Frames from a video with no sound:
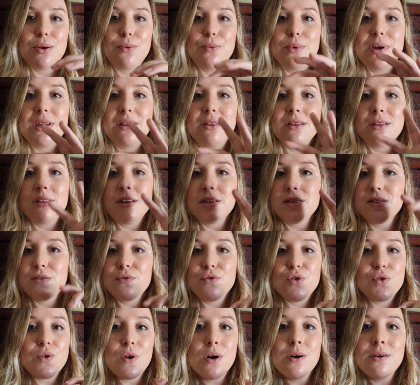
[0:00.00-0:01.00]
with lots
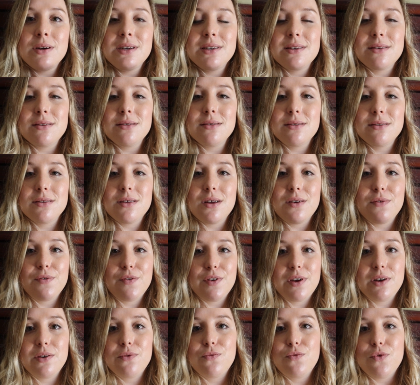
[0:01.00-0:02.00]
of drawings and
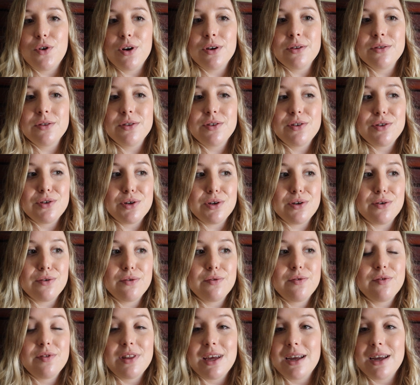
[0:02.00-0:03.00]
stuff in front of